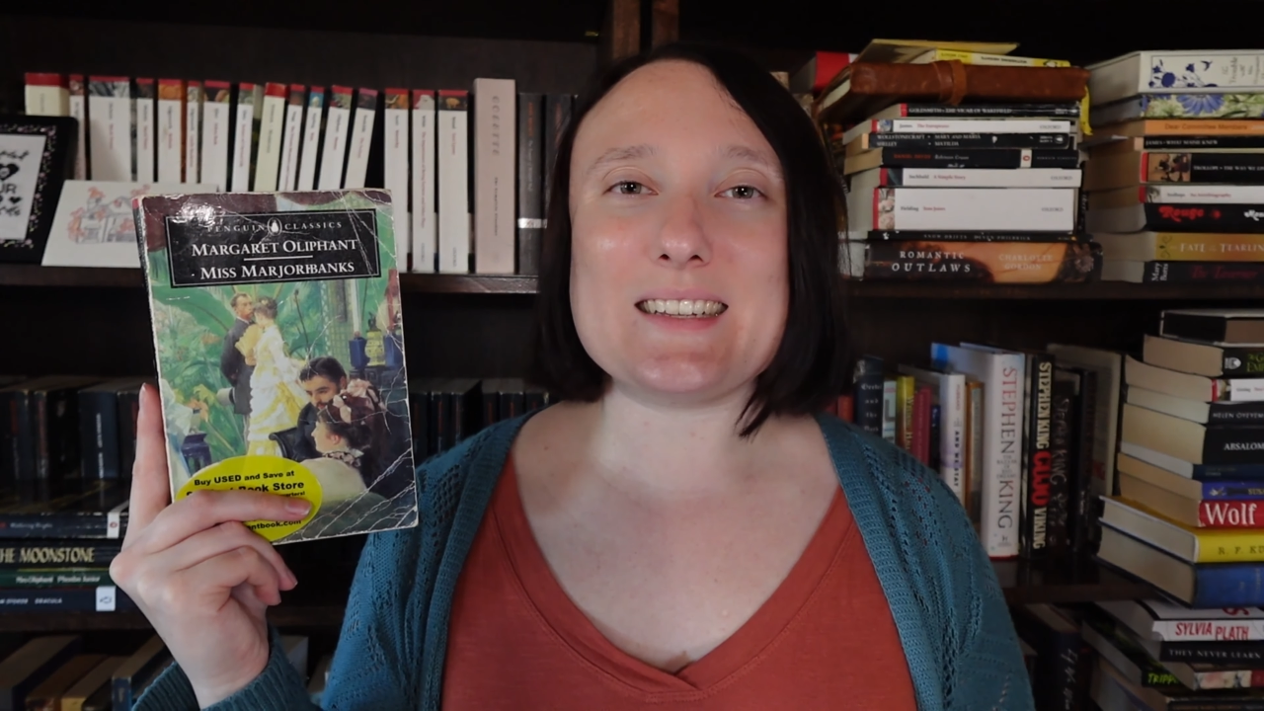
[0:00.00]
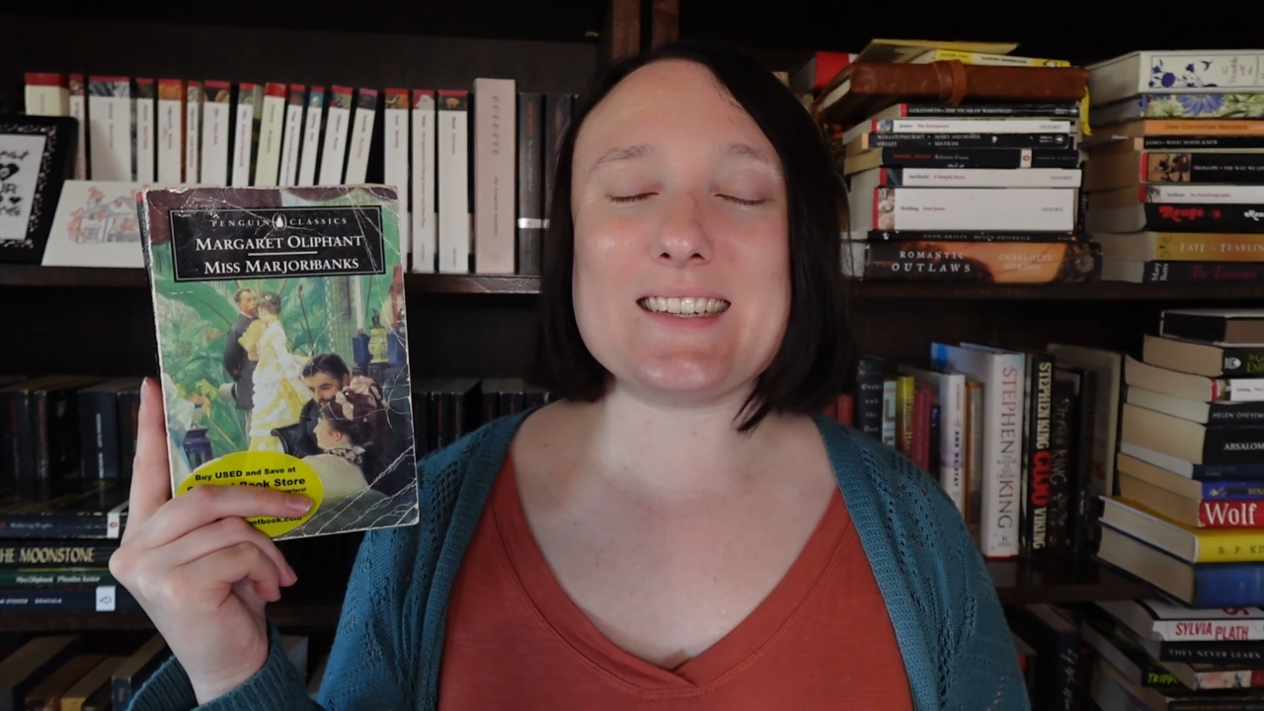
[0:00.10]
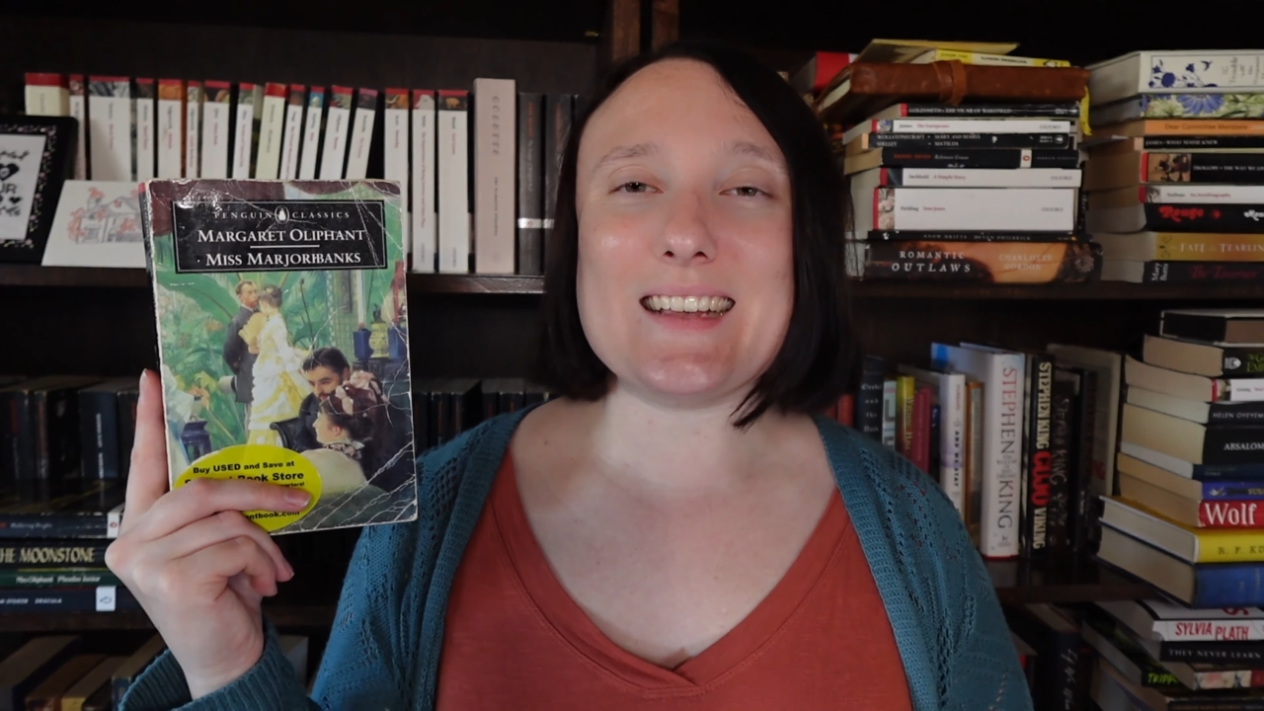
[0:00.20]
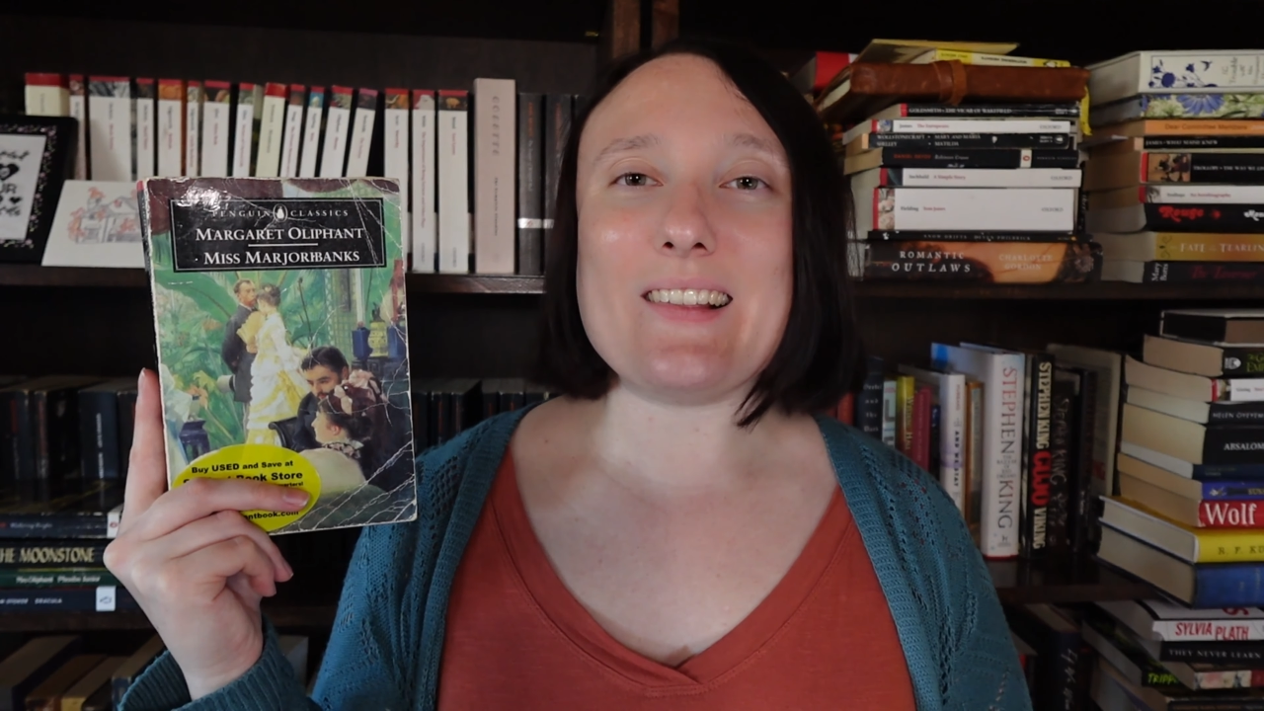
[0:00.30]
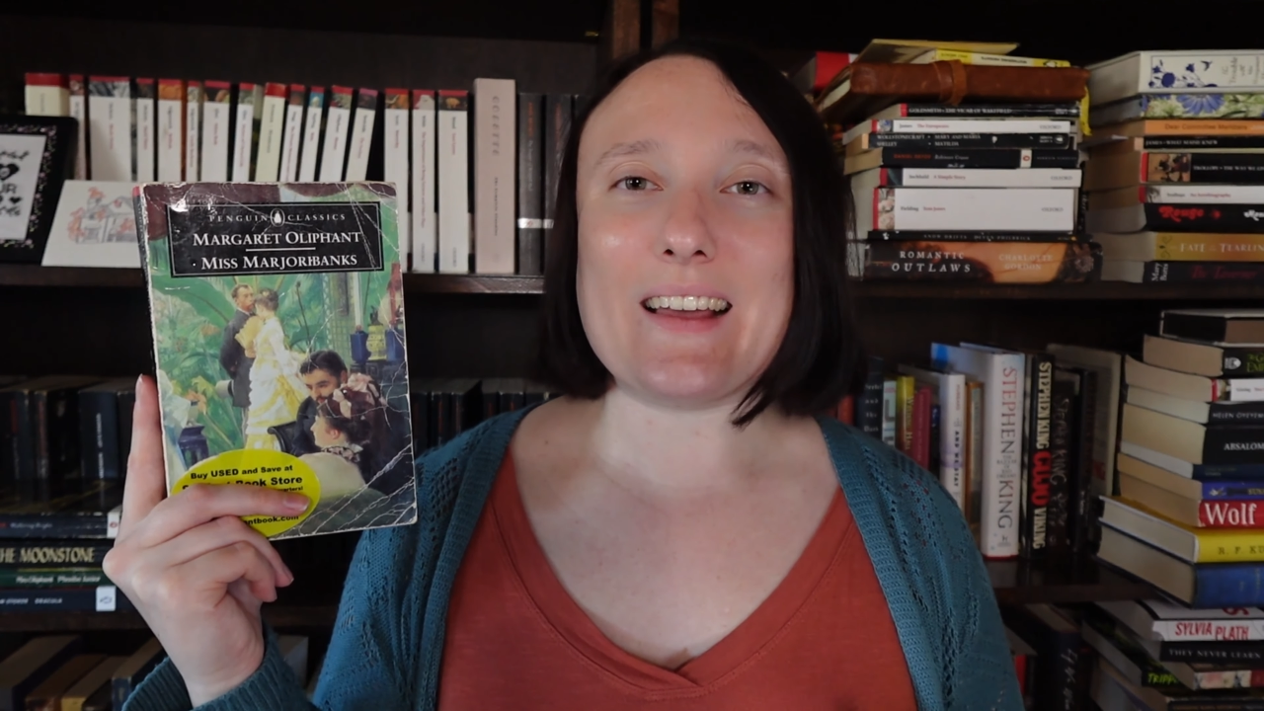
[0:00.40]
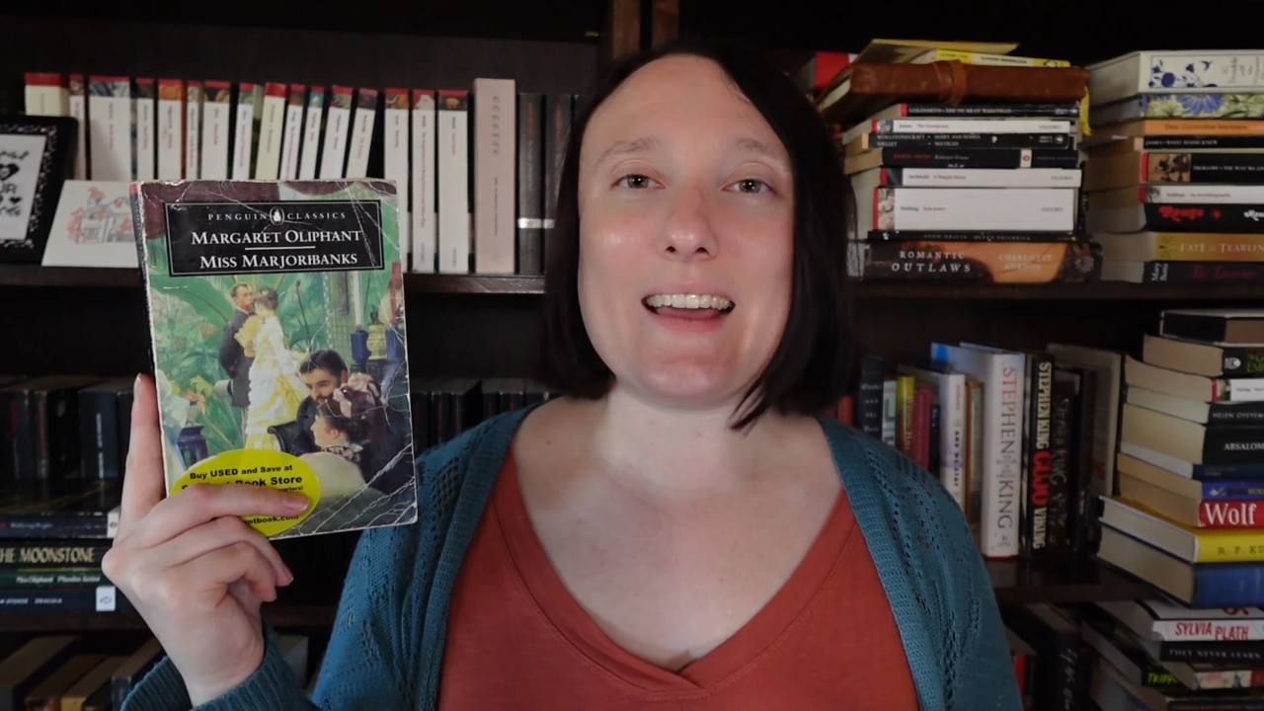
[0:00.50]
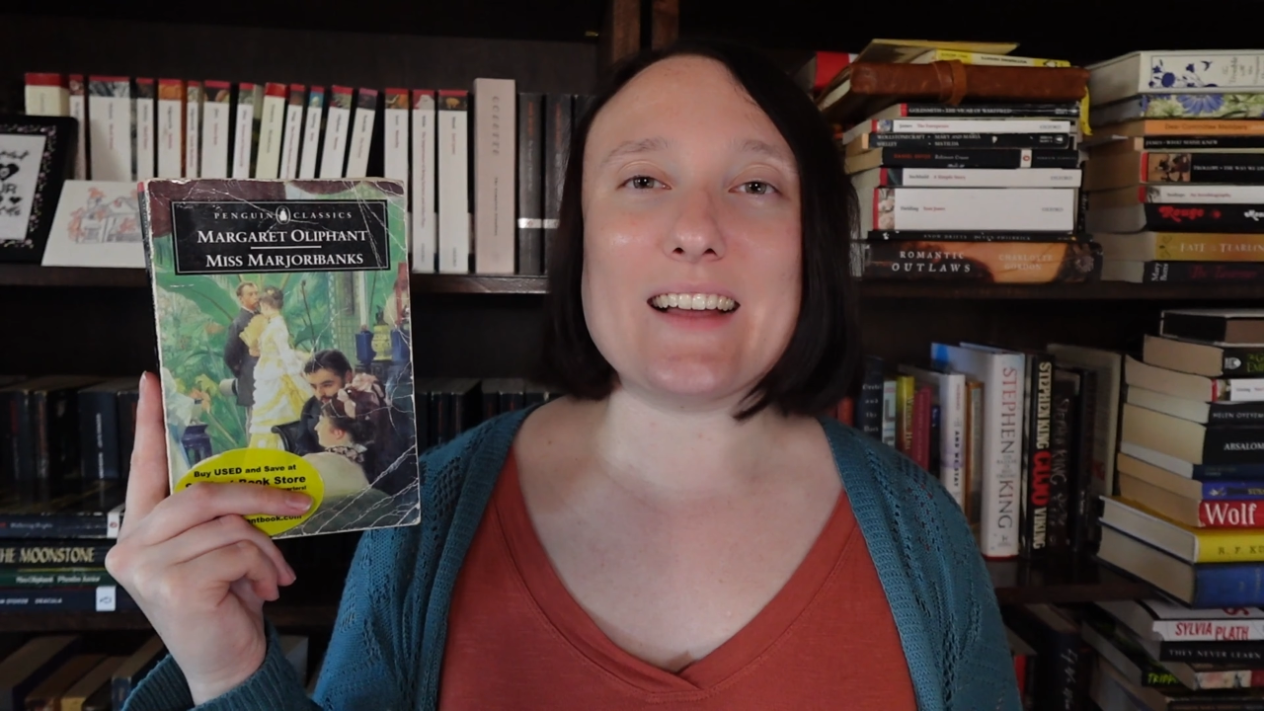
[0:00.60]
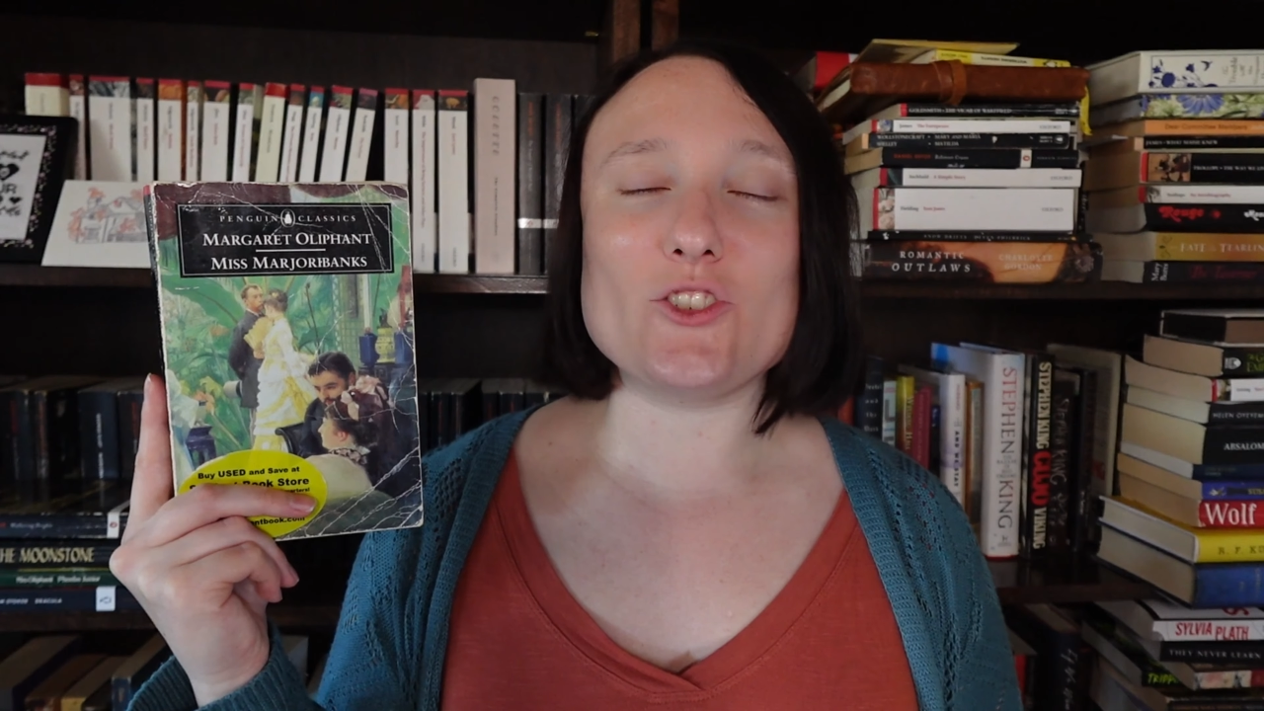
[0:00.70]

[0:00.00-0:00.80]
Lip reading: silly,